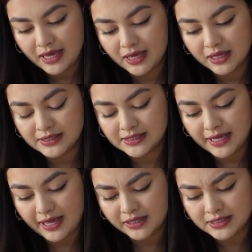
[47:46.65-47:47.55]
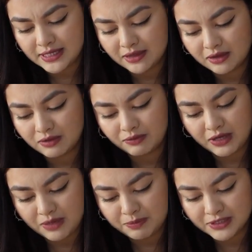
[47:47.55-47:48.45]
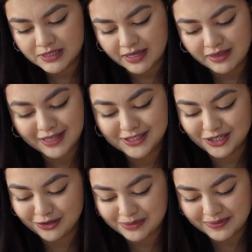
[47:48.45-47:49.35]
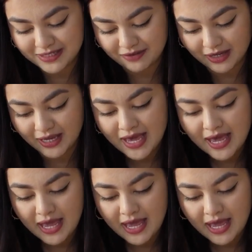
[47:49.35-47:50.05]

It's 83%, that's so specific,